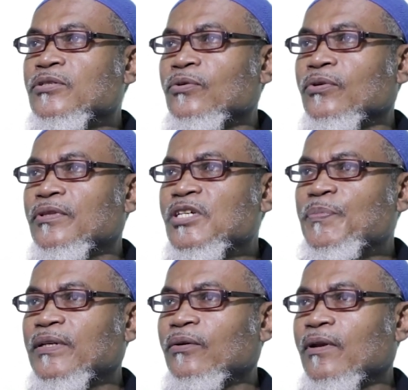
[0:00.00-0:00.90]
So
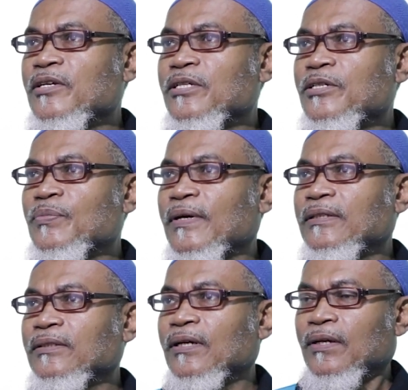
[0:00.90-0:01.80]
this particular
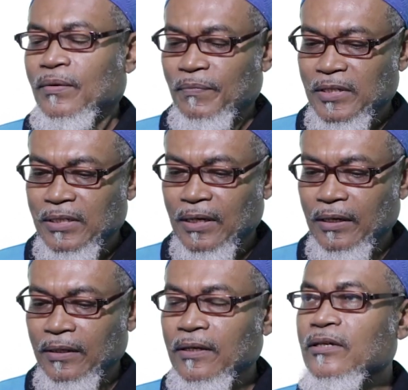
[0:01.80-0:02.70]
statement
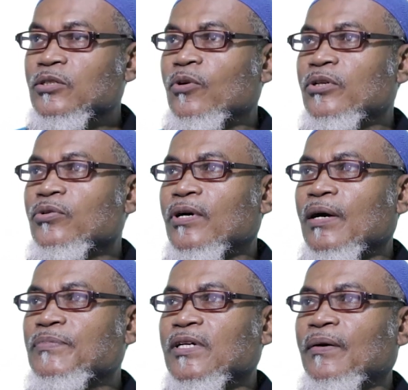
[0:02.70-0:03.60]
basically is going to
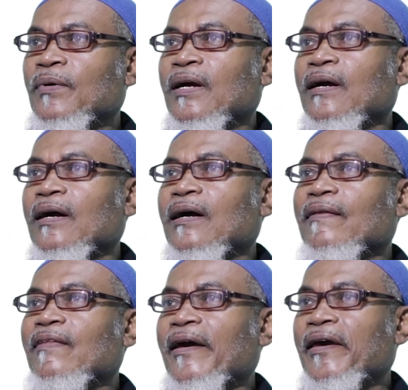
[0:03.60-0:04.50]
capture
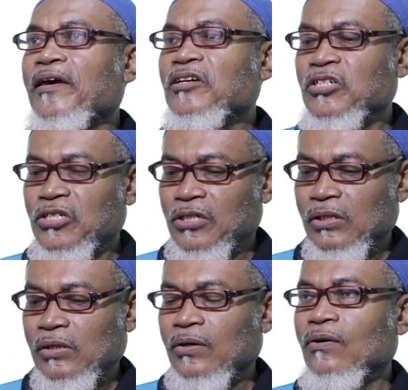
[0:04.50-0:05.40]
the
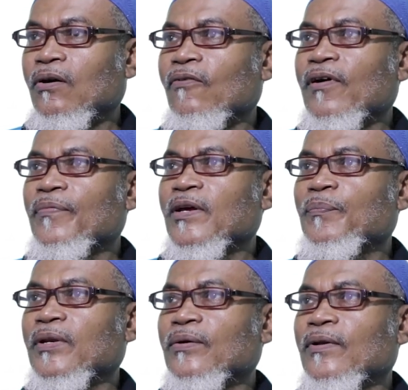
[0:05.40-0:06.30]
age of
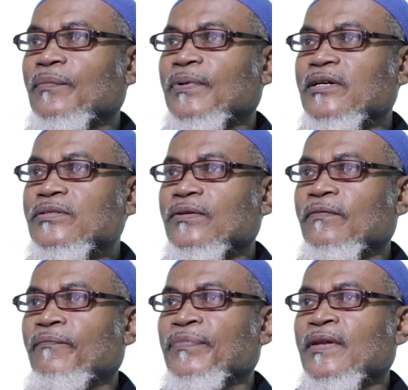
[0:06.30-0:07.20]
that particular person,
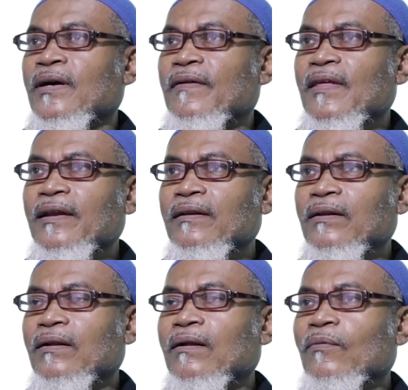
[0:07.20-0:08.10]
and then
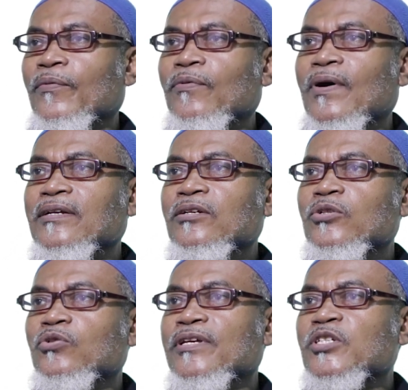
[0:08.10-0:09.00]
we
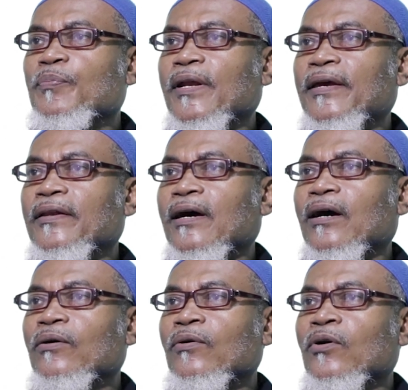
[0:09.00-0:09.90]
want to display
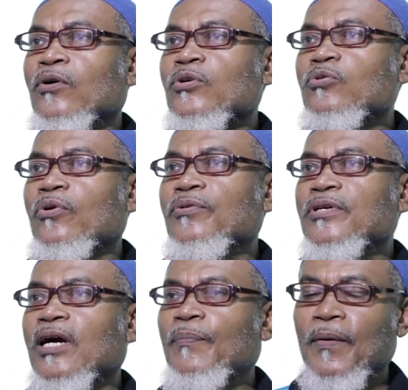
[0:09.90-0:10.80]
now. So
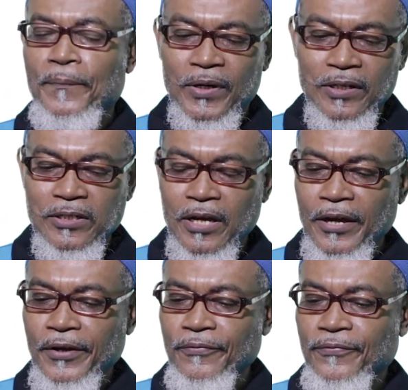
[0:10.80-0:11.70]
using up a
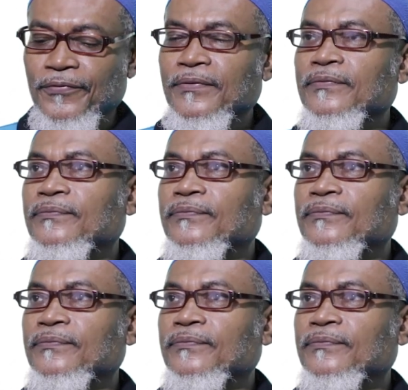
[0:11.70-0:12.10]
printf,